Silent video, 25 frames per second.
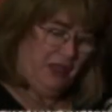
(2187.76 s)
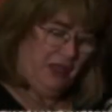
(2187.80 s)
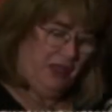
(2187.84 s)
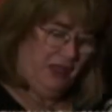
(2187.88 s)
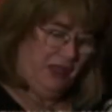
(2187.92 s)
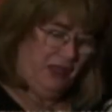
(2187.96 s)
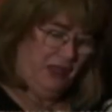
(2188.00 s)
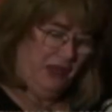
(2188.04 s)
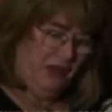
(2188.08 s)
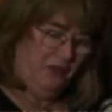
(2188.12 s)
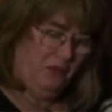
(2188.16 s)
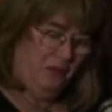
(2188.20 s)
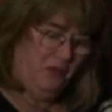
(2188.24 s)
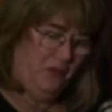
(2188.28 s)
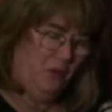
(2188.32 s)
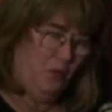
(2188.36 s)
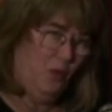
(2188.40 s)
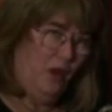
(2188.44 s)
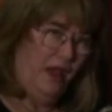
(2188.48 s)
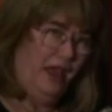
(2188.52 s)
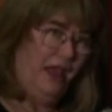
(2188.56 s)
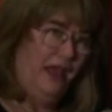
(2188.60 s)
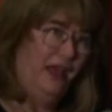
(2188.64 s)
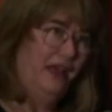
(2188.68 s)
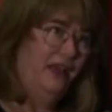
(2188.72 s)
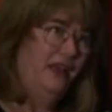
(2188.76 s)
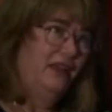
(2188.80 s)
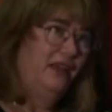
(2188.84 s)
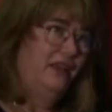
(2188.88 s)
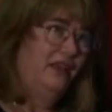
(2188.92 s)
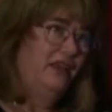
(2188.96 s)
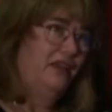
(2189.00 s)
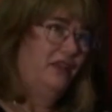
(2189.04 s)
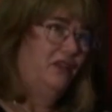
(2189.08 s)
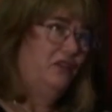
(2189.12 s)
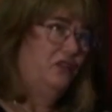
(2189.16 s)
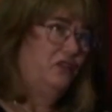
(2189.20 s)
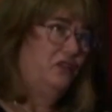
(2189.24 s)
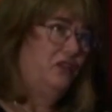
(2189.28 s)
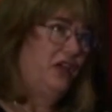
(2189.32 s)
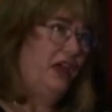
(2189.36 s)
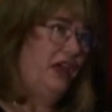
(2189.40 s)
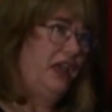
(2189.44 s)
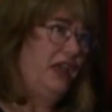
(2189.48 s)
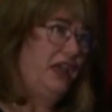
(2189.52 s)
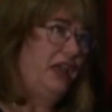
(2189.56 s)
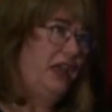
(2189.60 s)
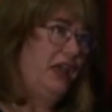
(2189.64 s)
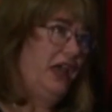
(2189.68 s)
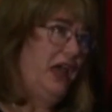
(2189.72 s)
um, where
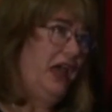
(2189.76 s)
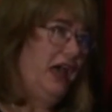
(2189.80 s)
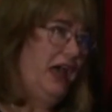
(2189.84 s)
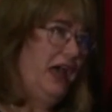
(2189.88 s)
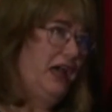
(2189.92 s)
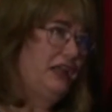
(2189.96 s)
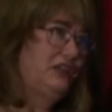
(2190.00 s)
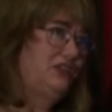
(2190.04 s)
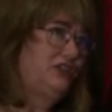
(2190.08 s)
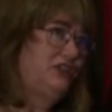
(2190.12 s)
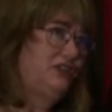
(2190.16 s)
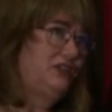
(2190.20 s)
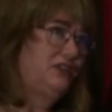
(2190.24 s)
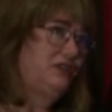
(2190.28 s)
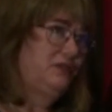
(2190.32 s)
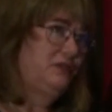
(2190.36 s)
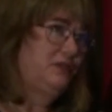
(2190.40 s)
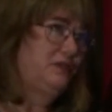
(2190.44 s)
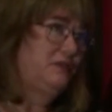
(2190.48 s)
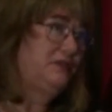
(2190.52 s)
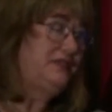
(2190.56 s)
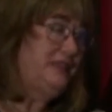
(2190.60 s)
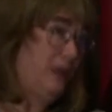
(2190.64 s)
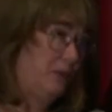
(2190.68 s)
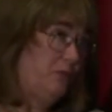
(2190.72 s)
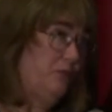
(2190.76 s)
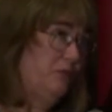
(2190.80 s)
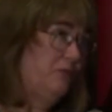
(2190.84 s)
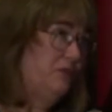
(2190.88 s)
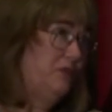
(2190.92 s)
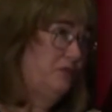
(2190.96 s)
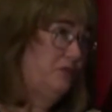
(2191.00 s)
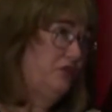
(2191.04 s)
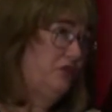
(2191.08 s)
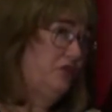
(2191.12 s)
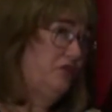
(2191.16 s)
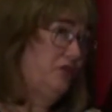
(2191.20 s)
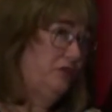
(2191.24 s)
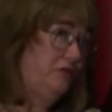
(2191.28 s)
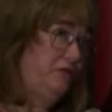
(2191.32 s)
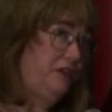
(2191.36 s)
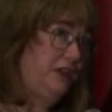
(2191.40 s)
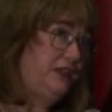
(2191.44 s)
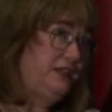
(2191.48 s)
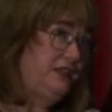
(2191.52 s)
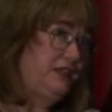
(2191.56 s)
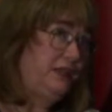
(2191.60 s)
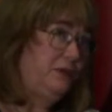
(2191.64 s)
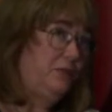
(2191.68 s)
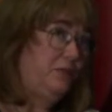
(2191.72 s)
they had some
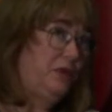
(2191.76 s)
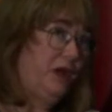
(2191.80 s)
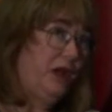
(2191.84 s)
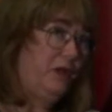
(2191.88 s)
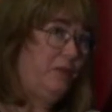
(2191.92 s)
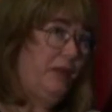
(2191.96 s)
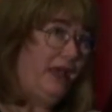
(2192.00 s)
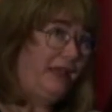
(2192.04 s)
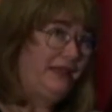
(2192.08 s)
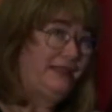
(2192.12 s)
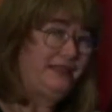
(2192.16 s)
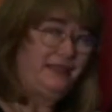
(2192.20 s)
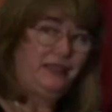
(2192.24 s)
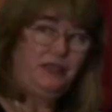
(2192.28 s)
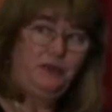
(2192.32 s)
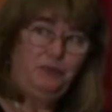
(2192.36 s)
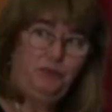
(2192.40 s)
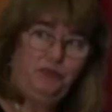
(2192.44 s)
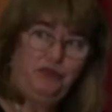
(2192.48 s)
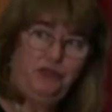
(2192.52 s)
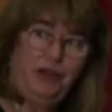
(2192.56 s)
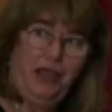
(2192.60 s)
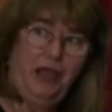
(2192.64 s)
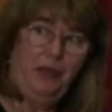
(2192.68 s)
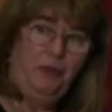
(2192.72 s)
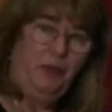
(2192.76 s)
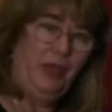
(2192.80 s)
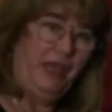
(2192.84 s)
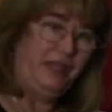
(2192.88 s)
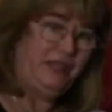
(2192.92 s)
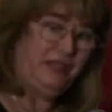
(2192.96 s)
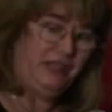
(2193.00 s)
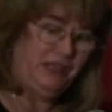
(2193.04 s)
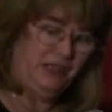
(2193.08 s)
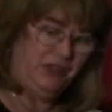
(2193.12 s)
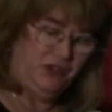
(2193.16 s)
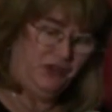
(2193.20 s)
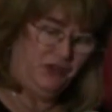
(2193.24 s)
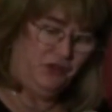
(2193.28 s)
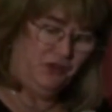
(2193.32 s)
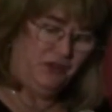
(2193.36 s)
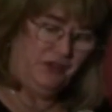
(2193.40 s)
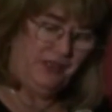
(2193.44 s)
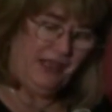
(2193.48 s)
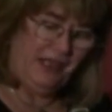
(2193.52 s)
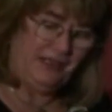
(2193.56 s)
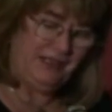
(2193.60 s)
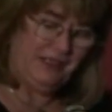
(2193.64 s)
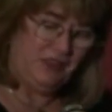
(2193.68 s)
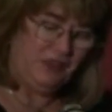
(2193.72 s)
graffiti by Banksy uh, painted in
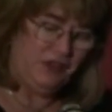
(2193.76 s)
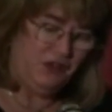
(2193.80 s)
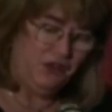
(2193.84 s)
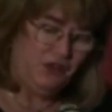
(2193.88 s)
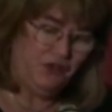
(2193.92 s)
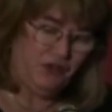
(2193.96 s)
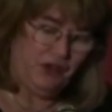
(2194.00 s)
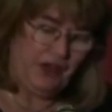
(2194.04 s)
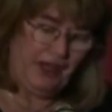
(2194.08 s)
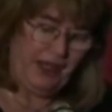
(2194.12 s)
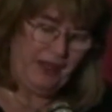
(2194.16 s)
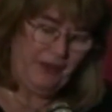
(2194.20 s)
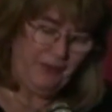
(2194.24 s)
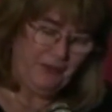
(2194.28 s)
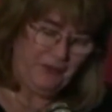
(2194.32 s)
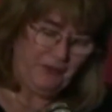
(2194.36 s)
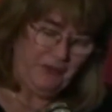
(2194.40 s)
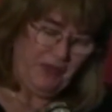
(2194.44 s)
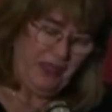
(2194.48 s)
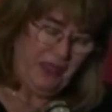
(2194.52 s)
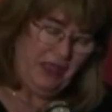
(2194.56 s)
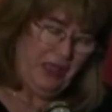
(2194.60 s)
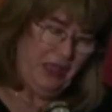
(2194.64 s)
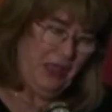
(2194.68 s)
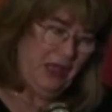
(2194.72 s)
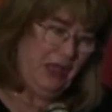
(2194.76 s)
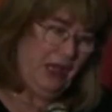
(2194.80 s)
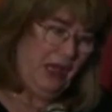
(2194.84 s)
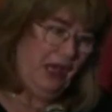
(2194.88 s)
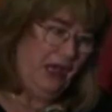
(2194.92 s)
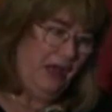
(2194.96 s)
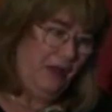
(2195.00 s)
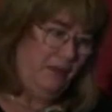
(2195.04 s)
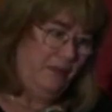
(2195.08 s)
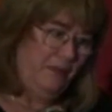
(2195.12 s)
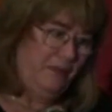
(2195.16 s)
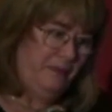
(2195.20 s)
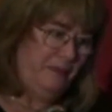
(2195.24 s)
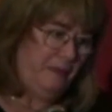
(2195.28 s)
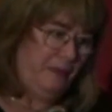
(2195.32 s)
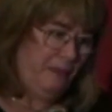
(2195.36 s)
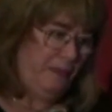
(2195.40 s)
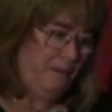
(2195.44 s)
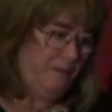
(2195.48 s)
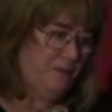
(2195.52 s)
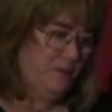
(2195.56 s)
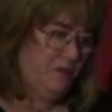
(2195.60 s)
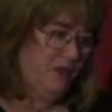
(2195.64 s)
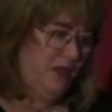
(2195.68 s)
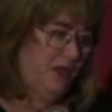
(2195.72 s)
2003. Um,
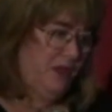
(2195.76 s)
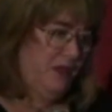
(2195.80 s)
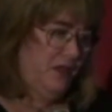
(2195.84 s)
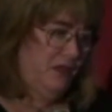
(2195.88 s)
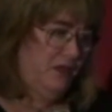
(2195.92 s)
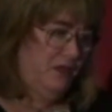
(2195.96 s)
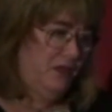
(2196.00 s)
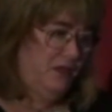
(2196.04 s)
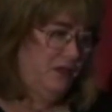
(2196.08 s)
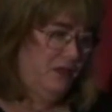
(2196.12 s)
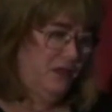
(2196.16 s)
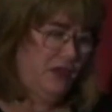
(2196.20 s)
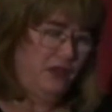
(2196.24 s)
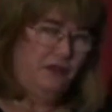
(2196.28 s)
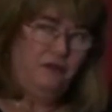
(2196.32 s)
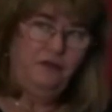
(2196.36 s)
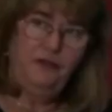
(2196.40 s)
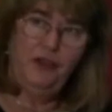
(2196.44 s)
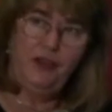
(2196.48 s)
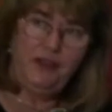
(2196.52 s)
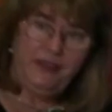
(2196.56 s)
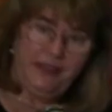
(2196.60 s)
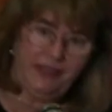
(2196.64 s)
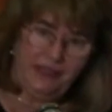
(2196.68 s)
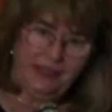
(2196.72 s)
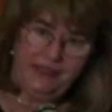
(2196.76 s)
the first